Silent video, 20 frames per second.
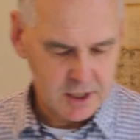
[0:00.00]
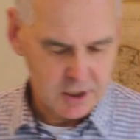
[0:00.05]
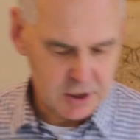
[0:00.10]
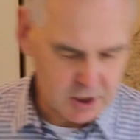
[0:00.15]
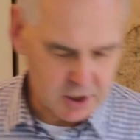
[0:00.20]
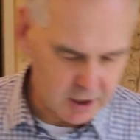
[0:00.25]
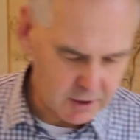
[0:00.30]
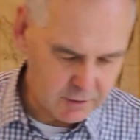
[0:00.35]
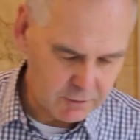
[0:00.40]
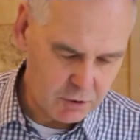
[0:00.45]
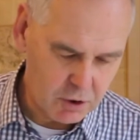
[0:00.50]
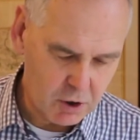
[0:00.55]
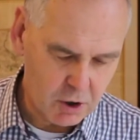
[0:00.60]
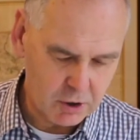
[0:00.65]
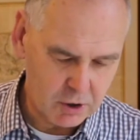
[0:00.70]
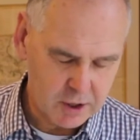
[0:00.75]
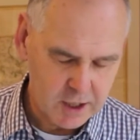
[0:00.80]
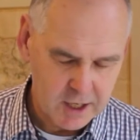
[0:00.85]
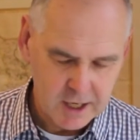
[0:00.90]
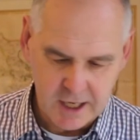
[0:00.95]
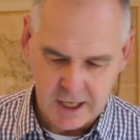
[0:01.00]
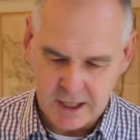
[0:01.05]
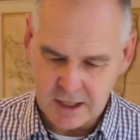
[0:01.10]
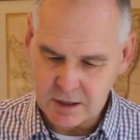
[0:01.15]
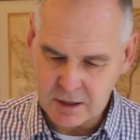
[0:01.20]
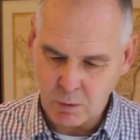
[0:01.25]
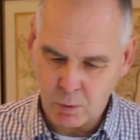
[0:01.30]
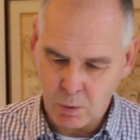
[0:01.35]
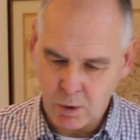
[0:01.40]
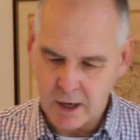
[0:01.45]
Son of God, is
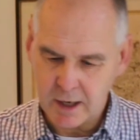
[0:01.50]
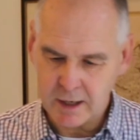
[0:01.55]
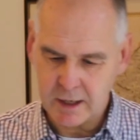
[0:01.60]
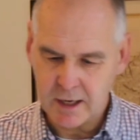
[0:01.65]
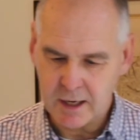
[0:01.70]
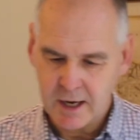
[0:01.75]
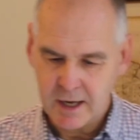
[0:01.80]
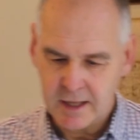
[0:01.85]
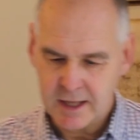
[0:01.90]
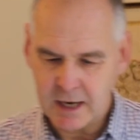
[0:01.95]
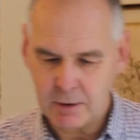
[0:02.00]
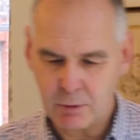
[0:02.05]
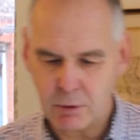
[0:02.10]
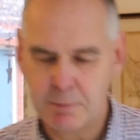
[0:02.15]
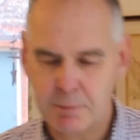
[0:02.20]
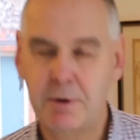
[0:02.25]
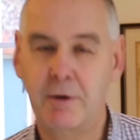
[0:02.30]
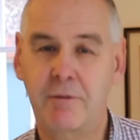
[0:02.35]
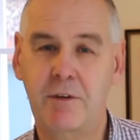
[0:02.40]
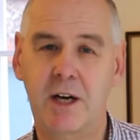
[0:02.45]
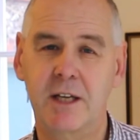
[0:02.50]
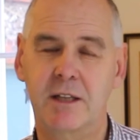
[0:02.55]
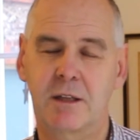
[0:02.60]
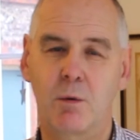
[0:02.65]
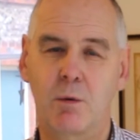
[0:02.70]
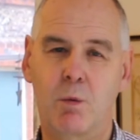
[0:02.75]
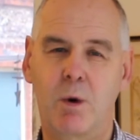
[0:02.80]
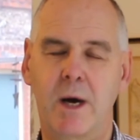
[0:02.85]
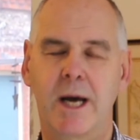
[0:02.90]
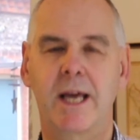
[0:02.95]
the one that will provide the
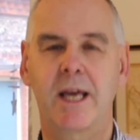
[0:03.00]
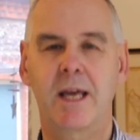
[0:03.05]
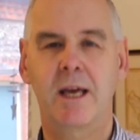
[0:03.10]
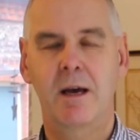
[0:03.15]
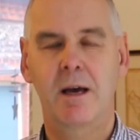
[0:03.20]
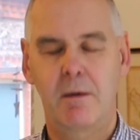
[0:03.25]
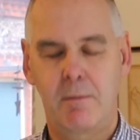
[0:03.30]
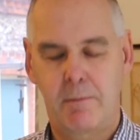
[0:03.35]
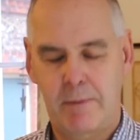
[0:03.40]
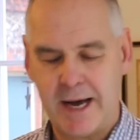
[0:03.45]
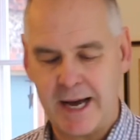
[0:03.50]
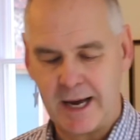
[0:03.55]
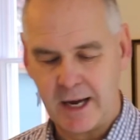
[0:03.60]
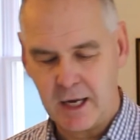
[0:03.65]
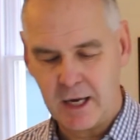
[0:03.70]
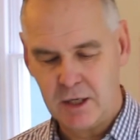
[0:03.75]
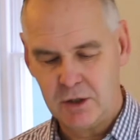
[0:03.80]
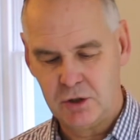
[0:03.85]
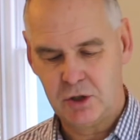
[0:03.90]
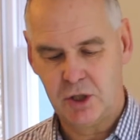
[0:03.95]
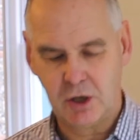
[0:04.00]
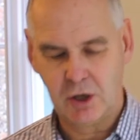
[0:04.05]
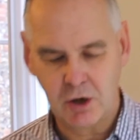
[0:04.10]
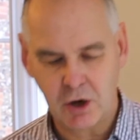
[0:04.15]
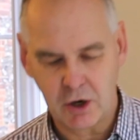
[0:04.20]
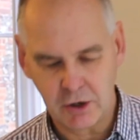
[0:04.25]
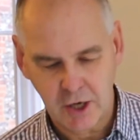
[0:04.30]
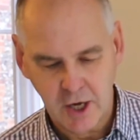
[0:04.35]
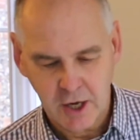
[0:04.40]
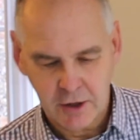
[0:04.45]
way back to
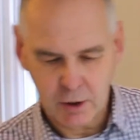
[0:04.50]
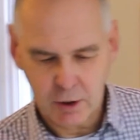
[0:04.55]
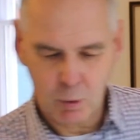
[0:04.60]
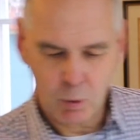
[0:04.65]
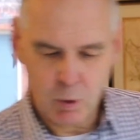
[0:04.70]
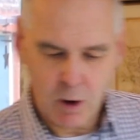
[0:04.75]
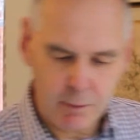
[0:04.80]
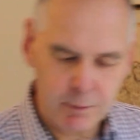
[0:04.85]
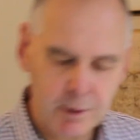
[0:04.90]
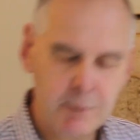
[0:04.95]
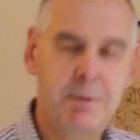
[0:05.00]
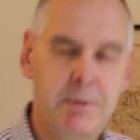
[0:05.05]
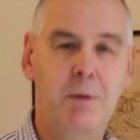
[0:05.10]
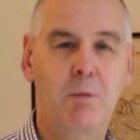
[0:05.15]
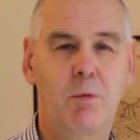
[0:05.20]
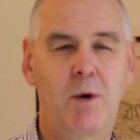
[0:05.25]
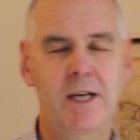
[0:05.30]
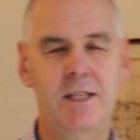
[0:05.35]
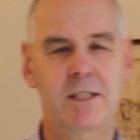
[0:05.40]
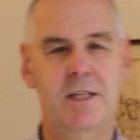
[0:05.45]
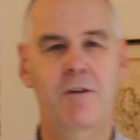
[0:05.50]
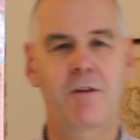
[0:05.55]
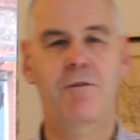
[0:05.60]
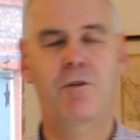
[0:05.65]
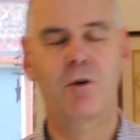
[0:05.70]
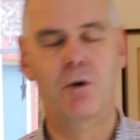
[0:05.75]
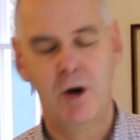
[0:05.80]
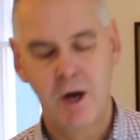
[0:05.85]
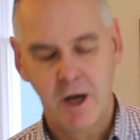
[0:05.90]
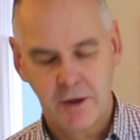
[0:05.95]
God. The one we've been waiting
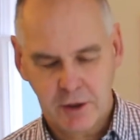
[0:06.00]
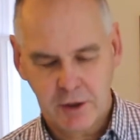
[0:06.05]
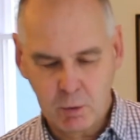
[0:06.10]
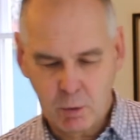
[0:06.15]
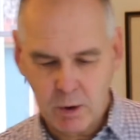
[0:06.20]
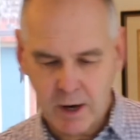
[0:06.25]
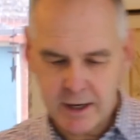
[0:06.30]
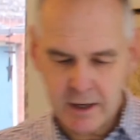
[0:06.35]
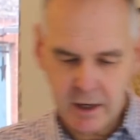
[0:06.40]
for, the one